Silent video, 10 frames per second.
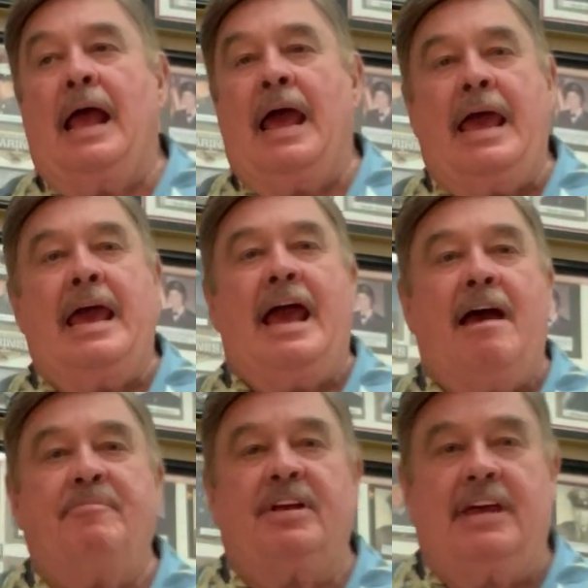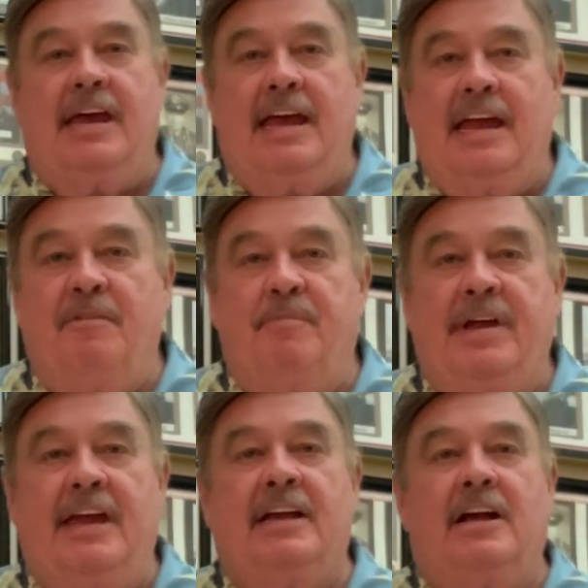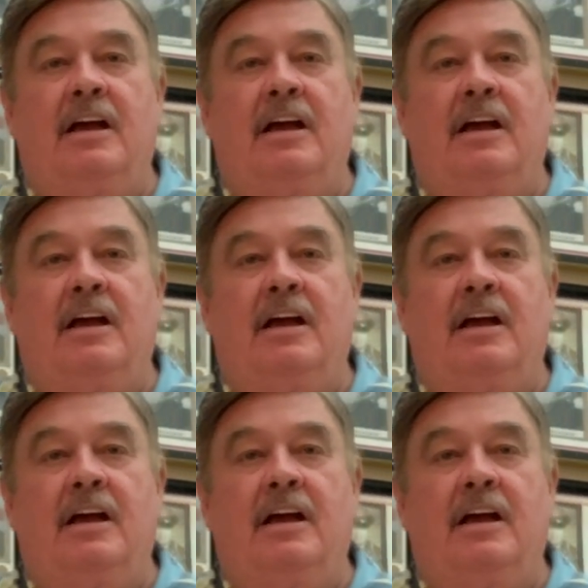Ahab the king being